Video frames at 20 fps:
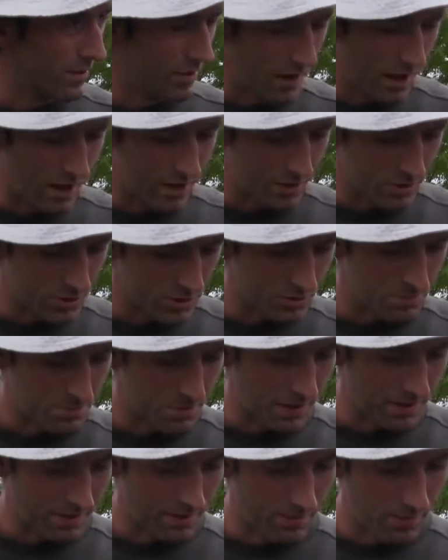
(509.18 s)
Yeah, you just
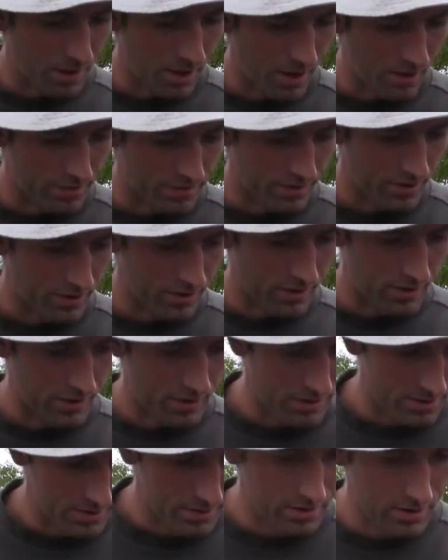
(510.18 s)
break them off, or
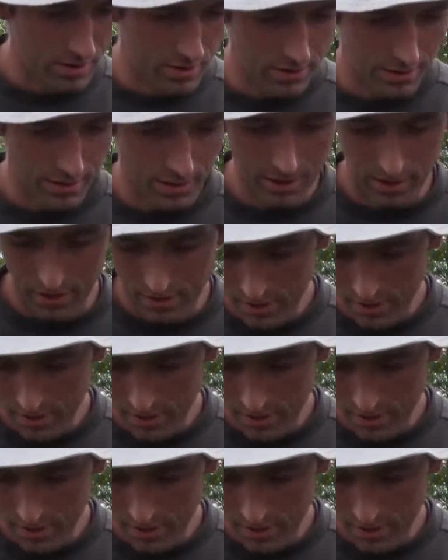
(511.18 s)
yeah.